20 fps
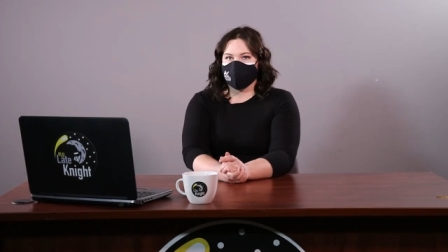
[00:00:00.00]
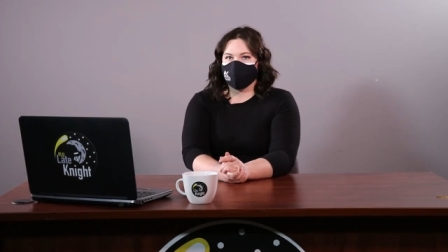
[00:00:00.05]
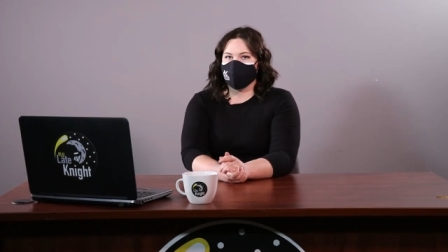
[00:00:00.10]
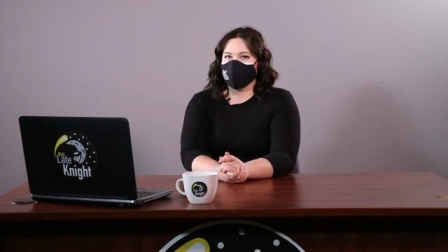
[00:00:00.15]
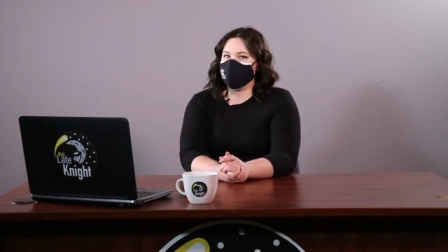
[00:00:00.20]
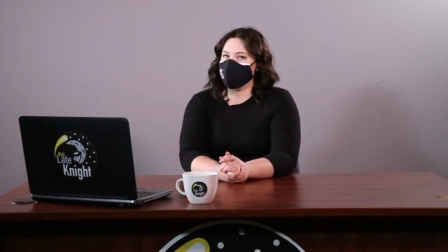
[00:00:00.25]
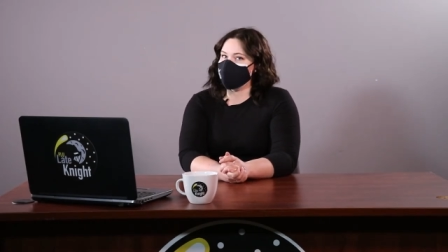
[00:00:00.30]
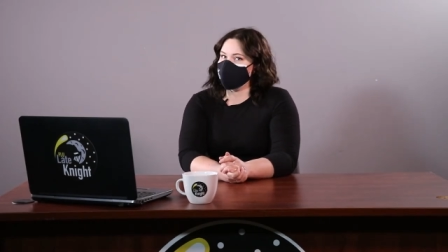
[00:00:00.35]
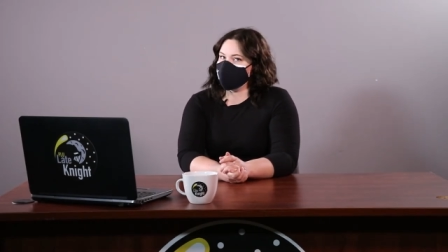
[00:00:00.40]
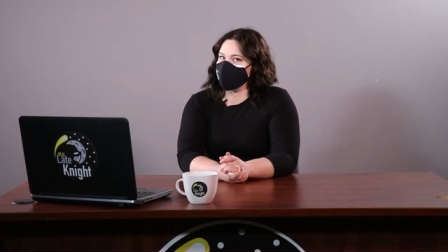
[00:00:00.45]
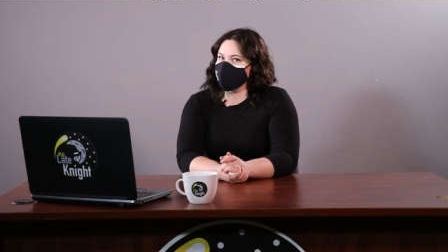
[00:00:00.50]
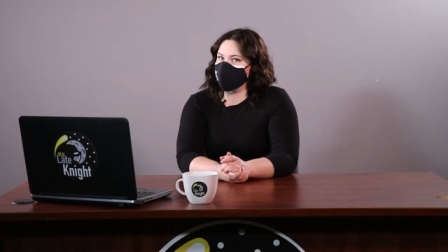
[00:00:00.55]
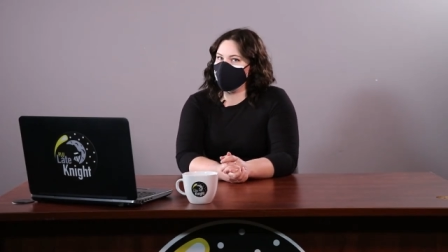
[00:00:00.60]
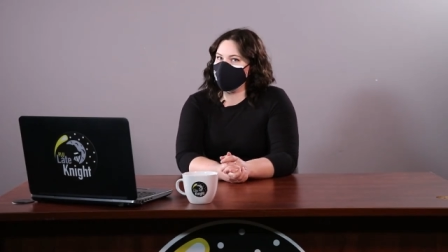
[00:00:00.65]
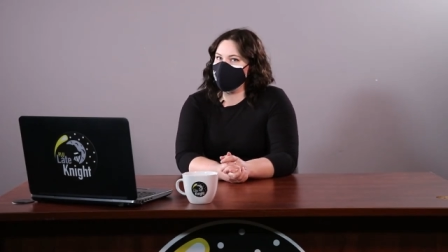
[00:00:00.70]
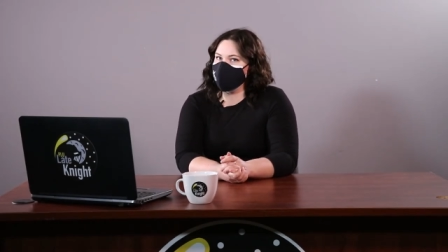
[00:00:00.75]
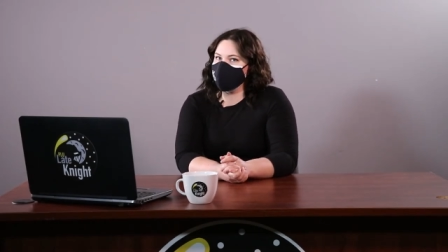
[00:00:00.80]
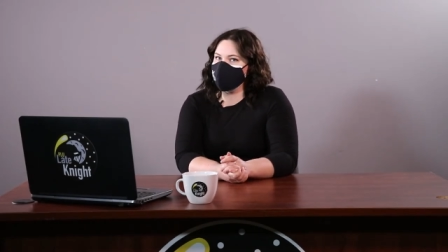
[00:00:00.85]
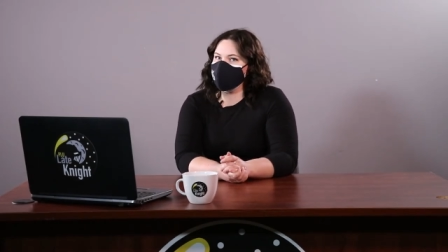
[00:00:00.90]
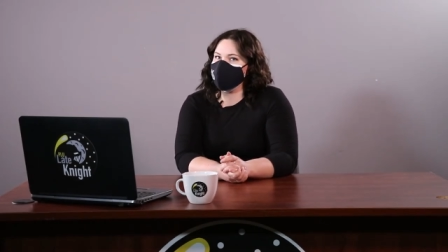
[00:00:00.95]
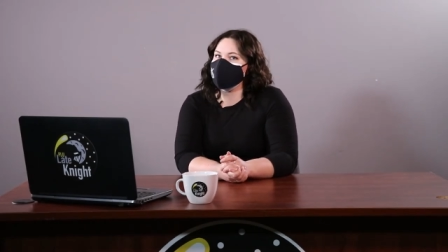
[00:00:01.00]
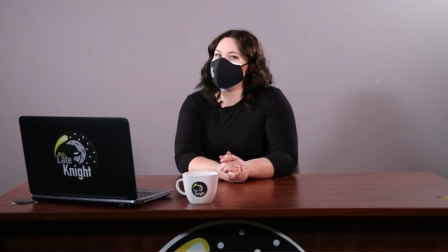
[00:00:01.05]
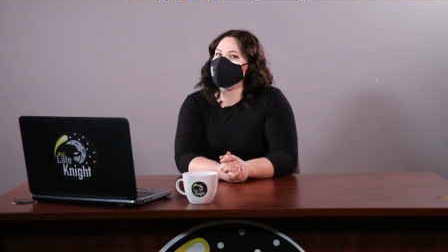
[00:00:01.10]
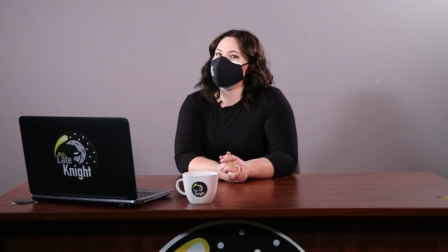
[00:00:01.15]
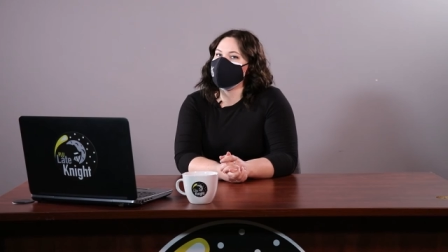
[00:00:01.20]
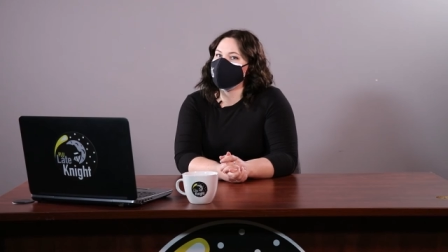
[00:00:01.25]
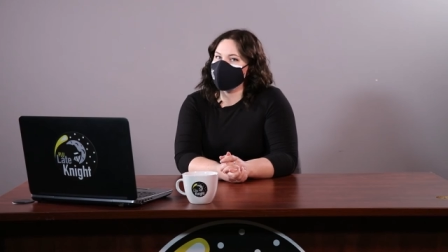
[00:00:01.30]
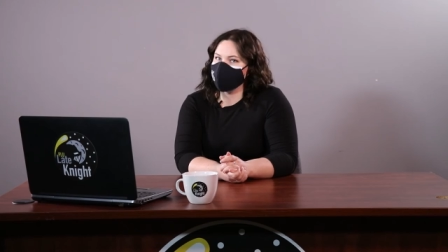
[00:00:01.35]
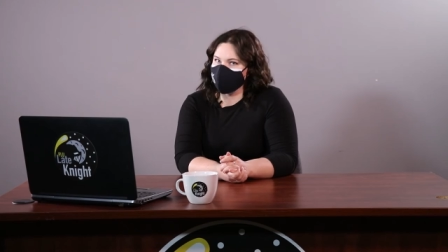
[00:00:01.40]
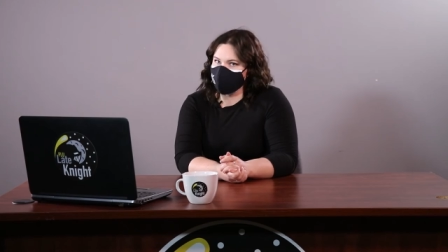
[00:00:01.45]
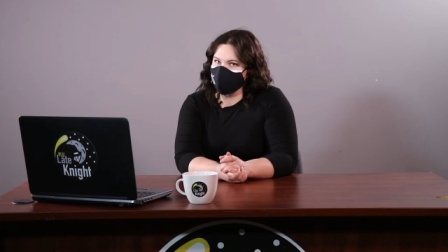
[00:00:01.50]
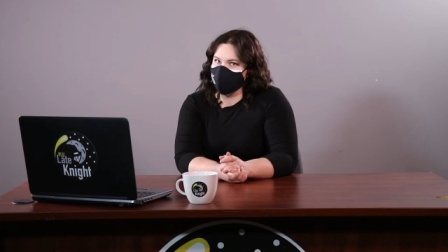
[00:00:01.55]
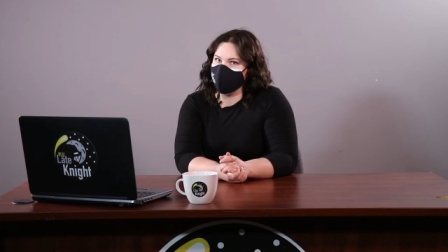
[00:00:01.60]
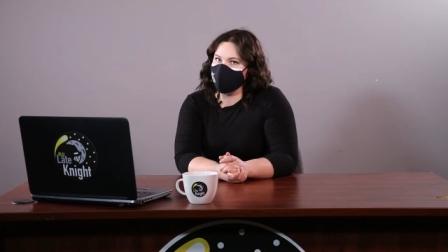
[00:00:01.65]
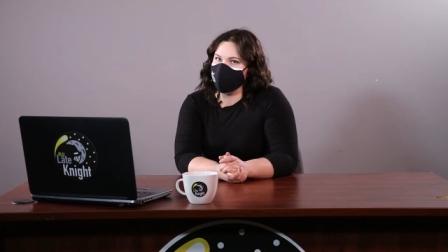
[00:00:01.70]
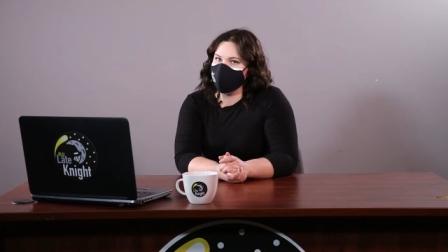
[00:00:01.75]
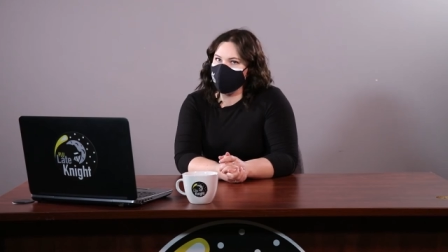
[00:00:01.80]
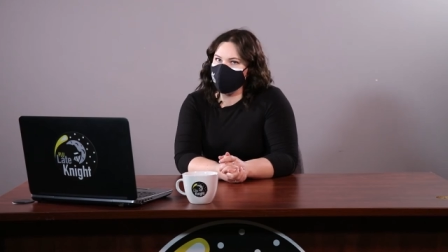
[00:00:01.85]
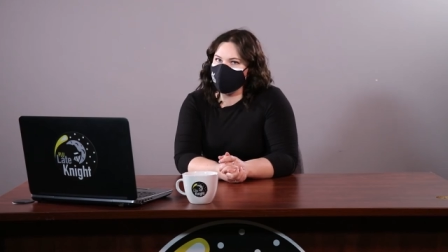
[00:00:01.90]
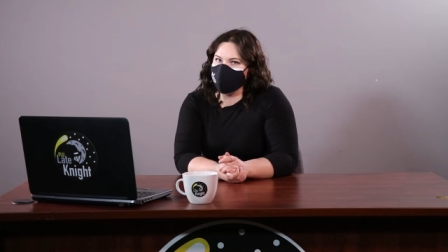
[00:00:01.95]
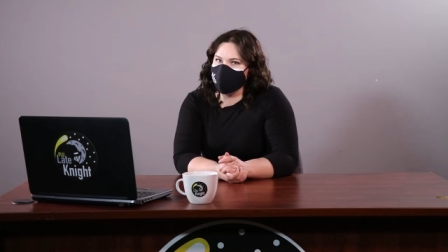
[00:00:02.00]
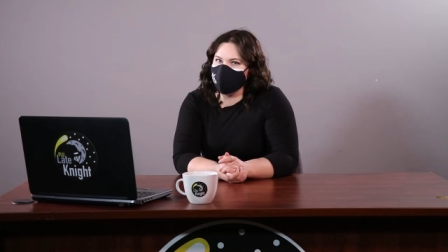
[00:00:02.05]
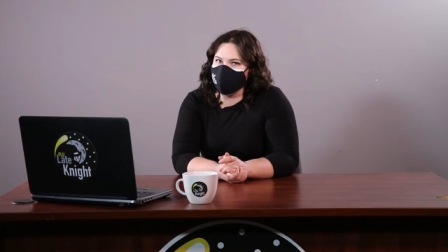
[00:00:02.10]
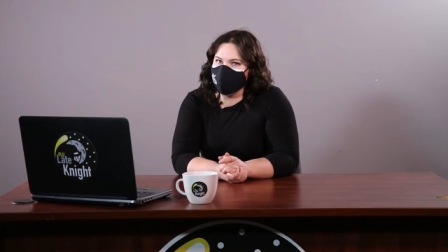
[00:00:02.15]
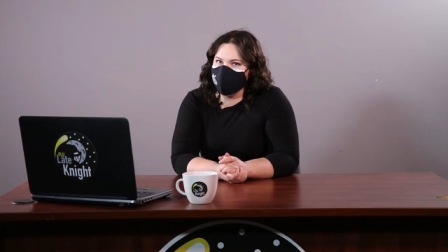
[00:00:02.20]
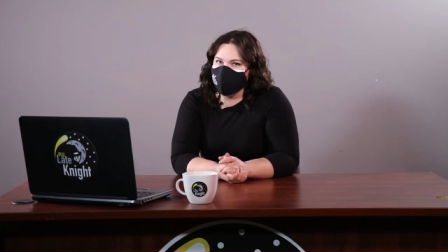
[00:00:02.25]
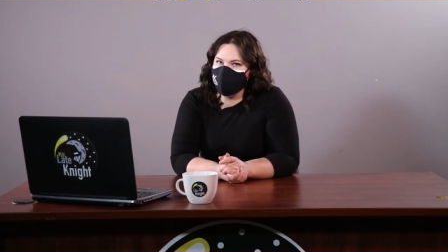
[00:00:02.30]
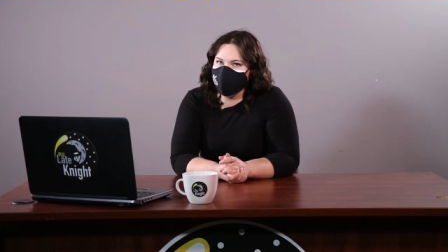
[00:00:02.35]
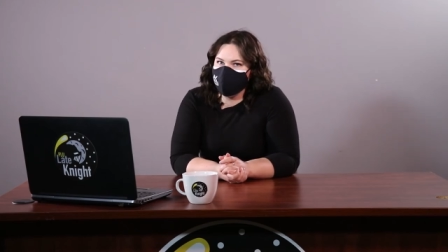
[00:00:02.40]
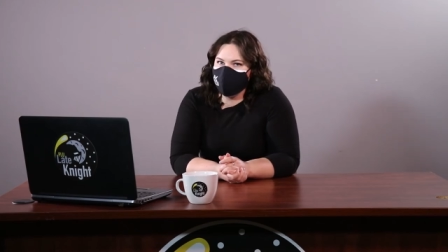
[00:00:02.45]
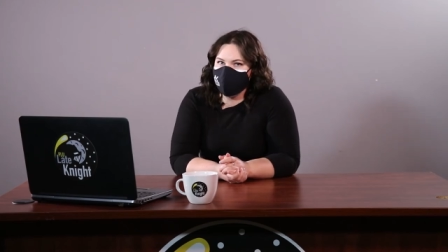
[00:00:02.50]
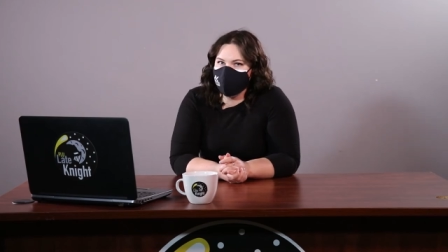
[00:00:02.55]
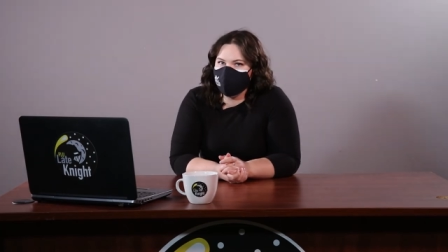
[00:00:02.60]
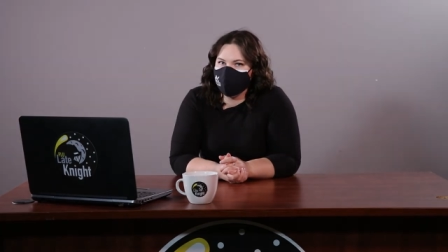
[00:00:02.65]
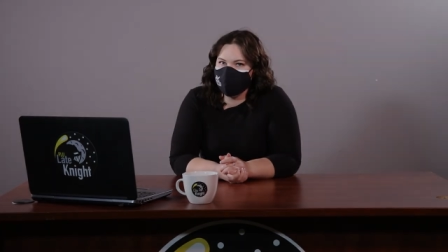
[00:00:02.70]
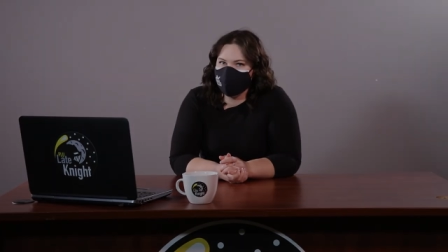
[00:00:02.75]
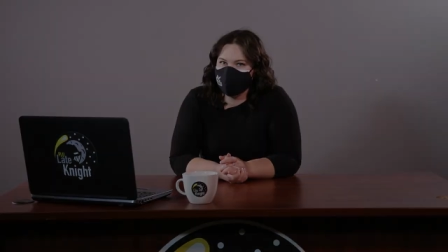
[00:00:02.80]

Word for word: And as always, stay nightly, Lutes.